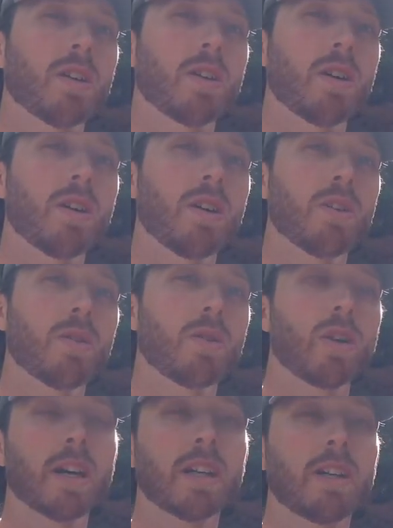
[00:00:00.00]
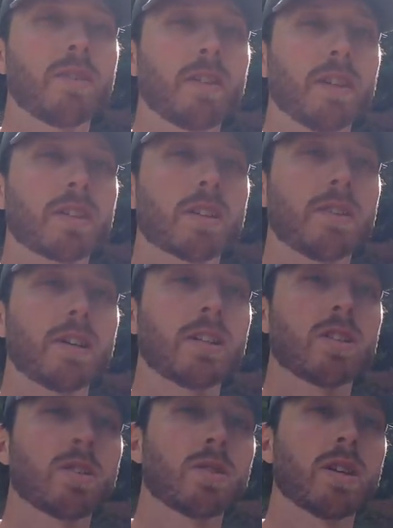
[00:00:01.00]
uh, or any of the
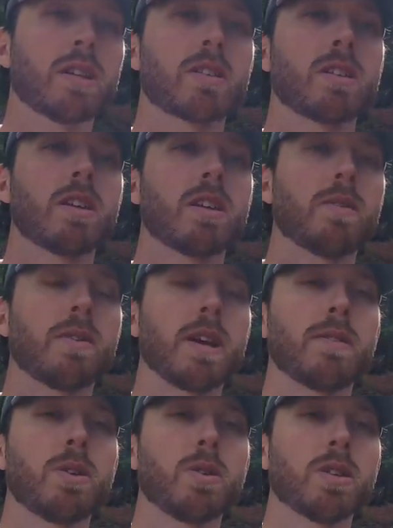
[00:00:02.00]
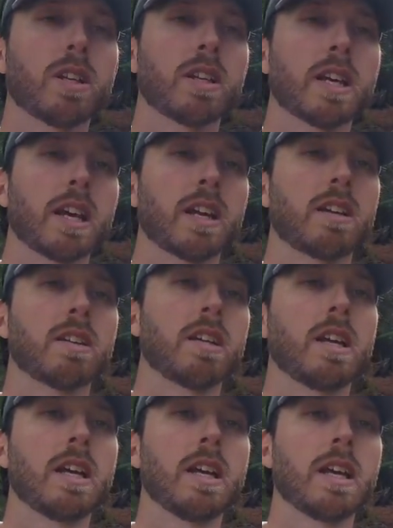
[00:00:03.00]
incineration toilets, if you have a holding tank
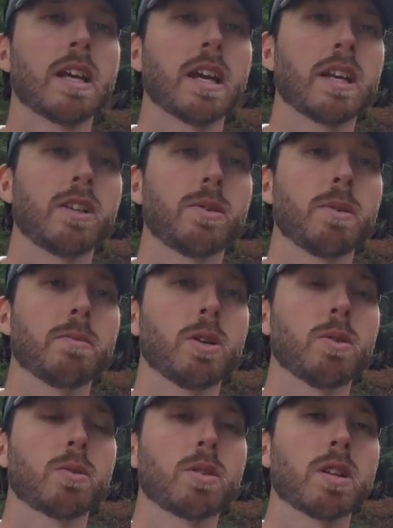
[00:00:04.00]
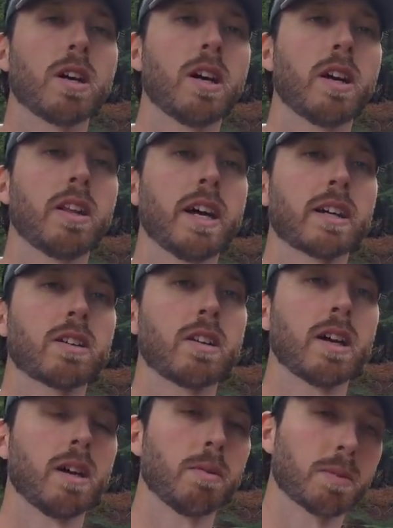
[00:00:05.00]
and your remote, uh, that could
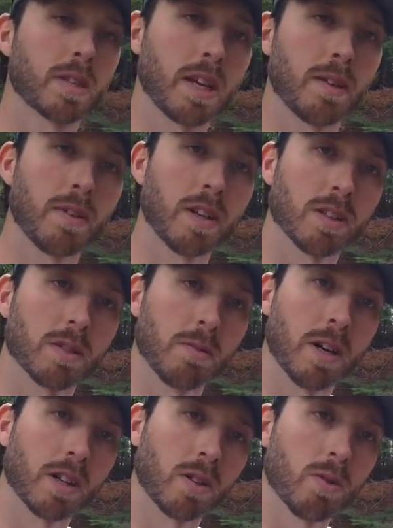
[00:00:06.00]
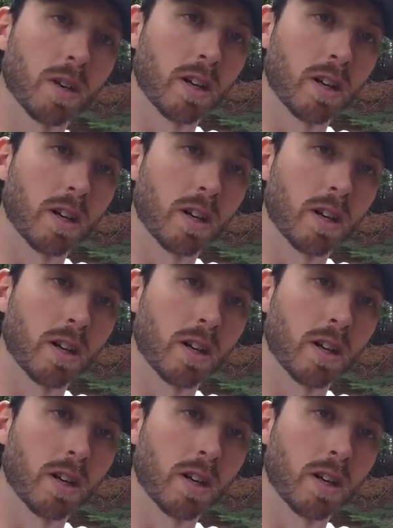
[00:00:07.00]
help save on some ongoing